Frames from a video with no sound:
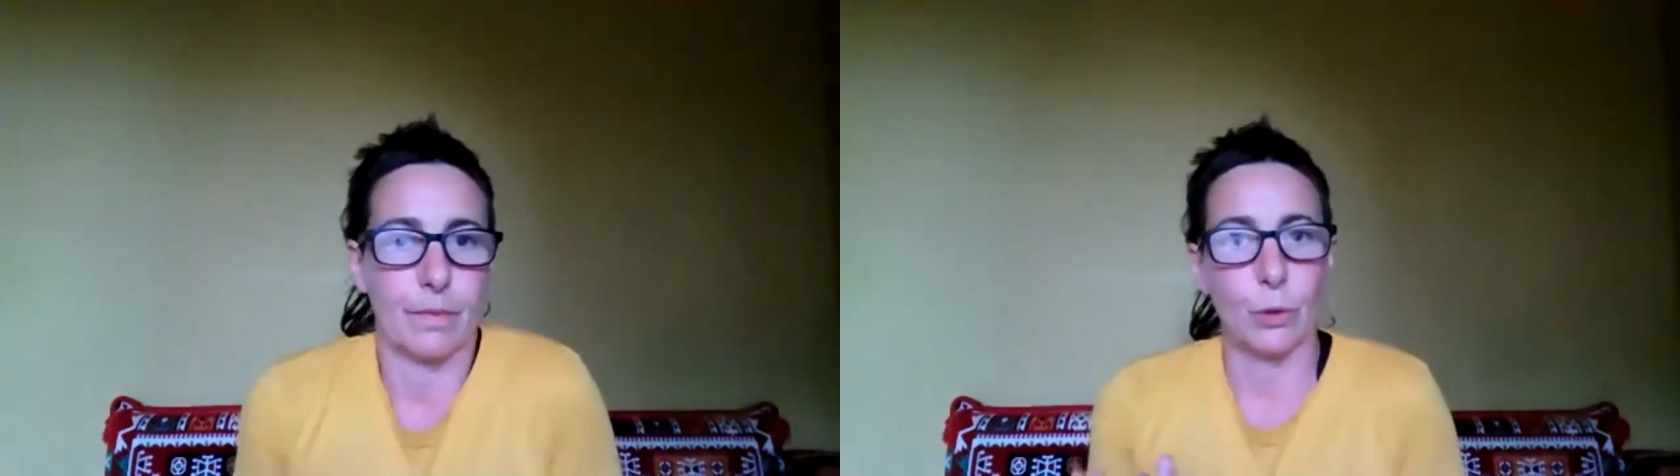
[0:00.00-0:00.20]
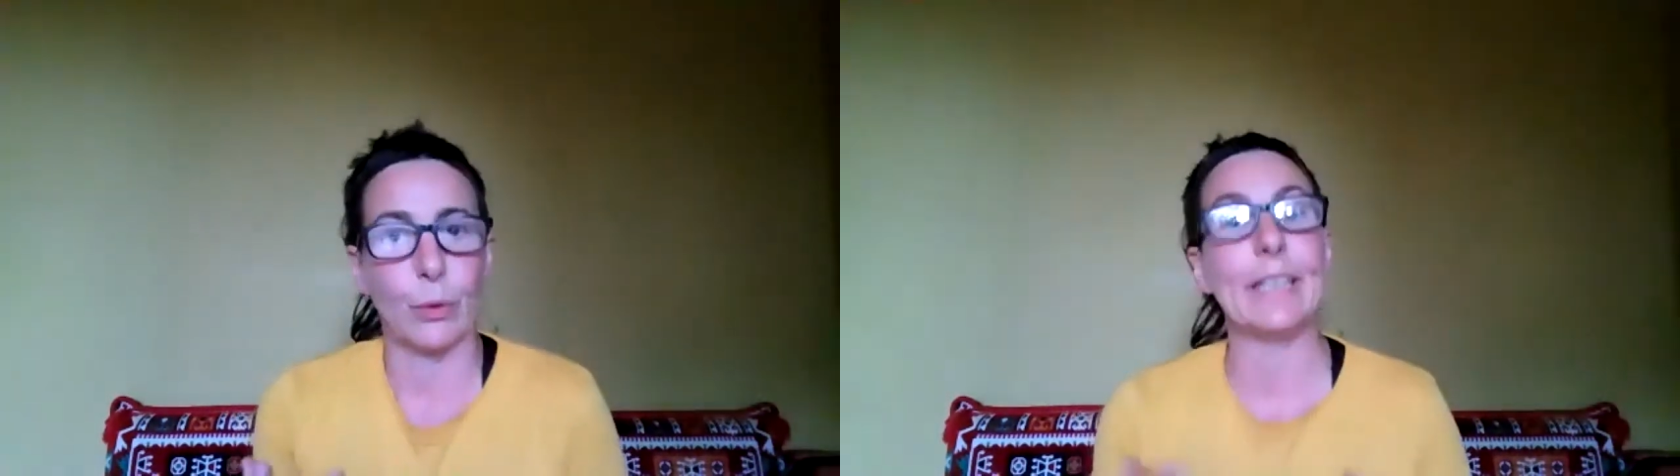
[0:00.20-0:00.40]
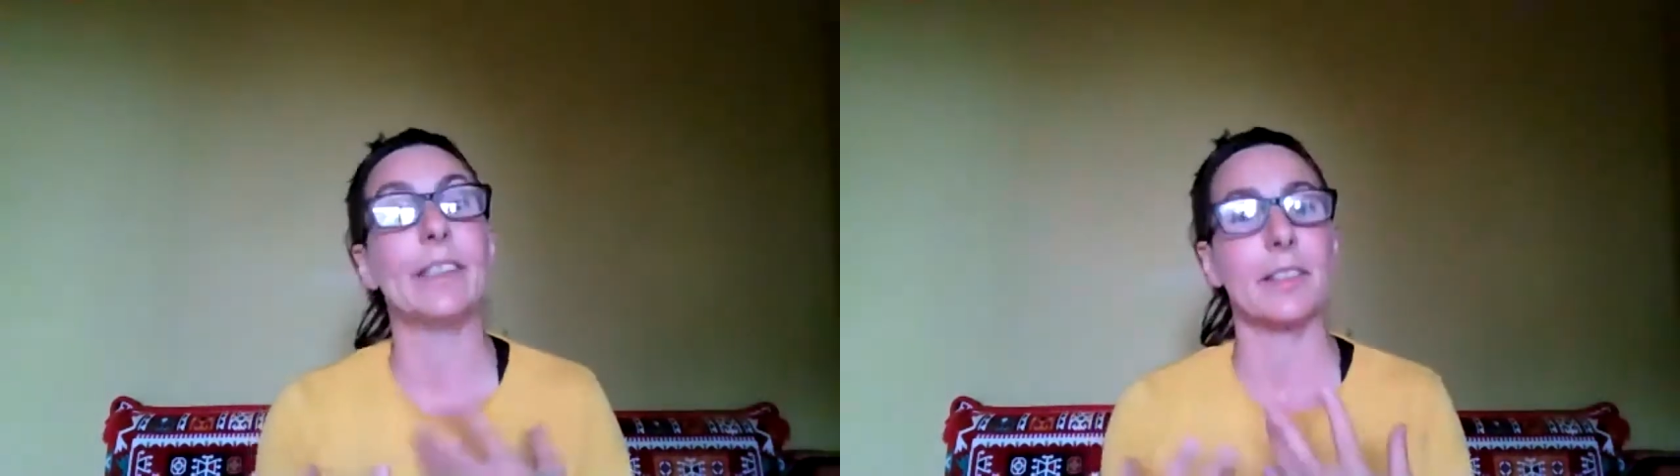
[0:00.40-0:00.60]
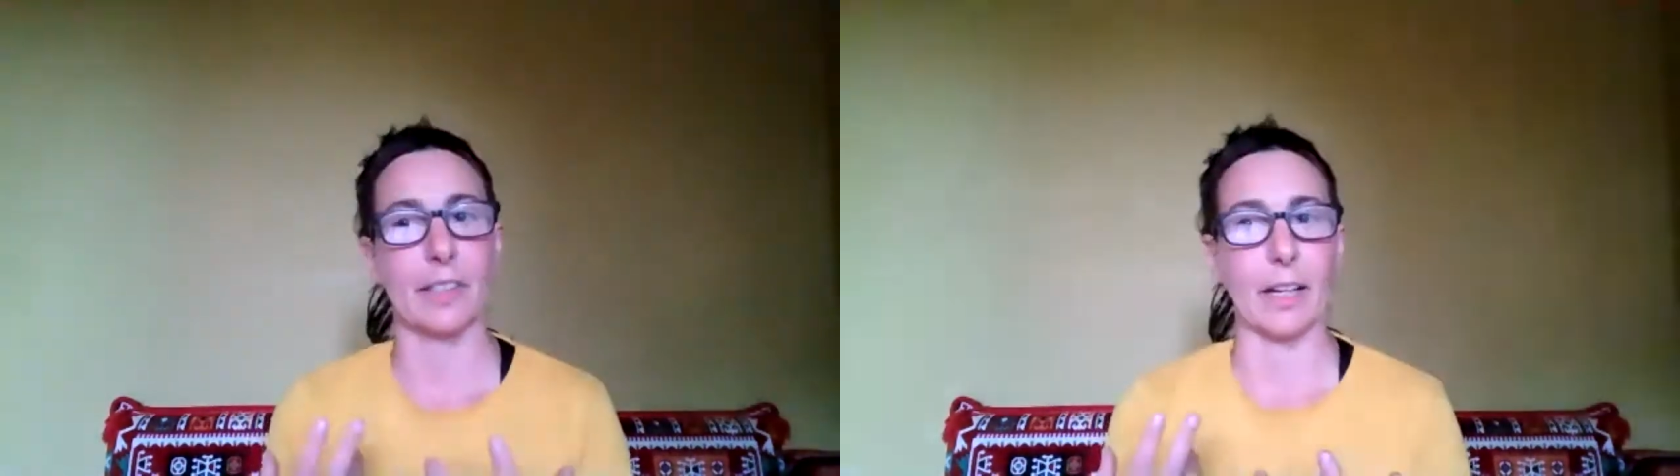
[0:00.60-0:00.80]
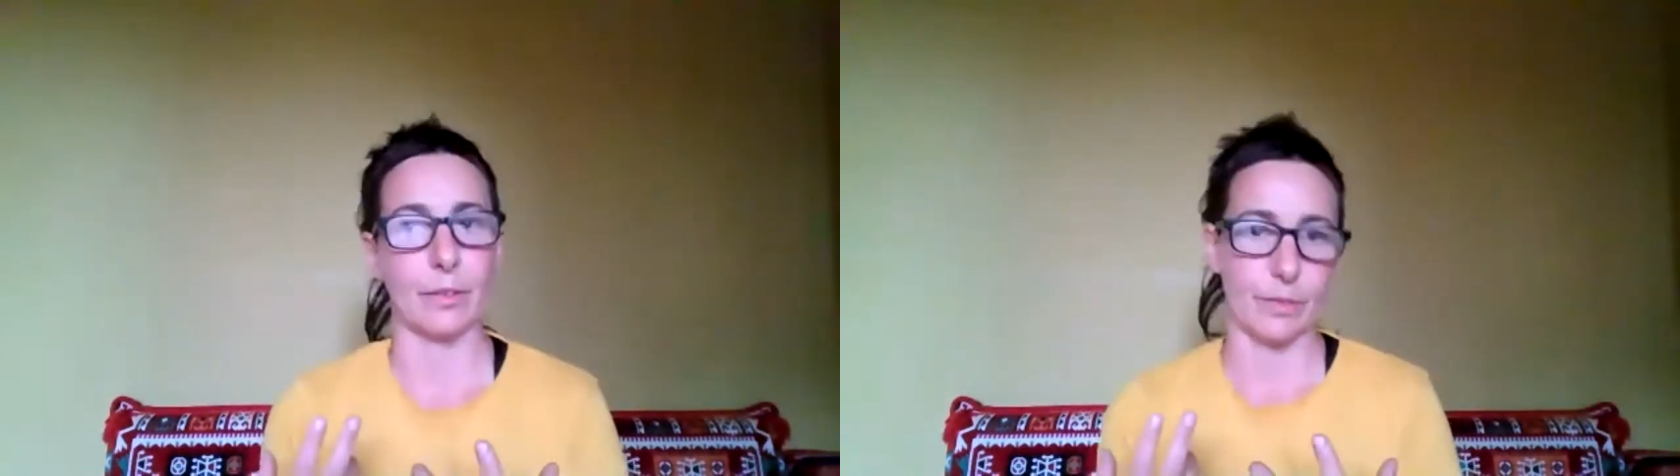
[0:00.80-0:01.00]
your inner
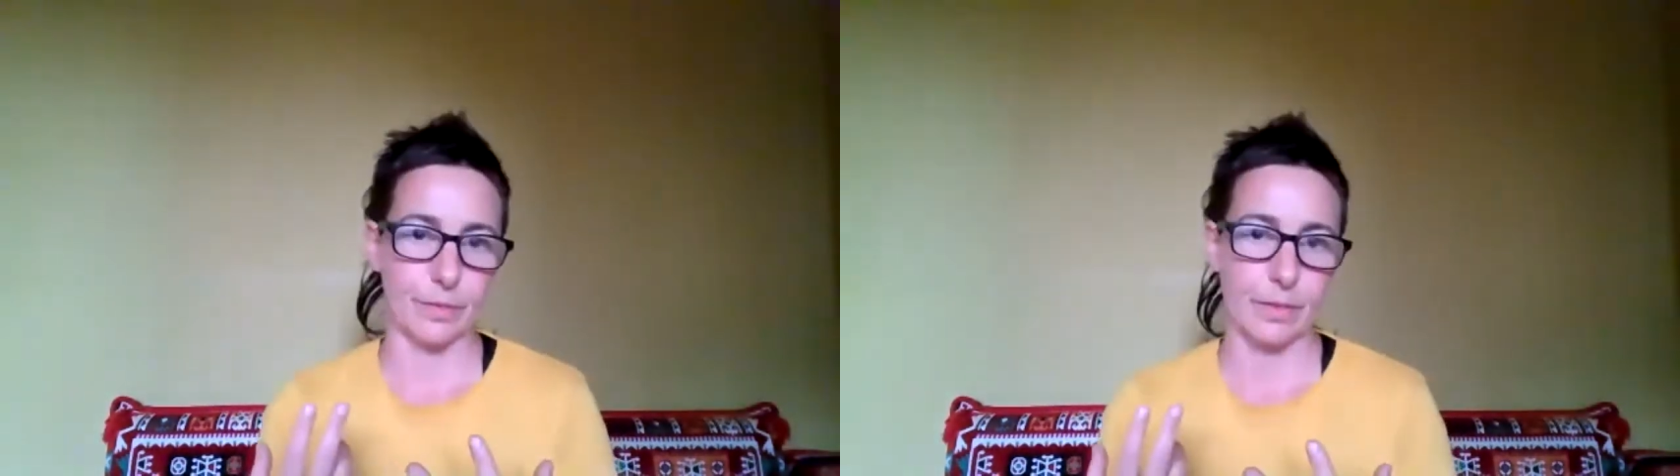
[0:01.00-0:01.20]
self.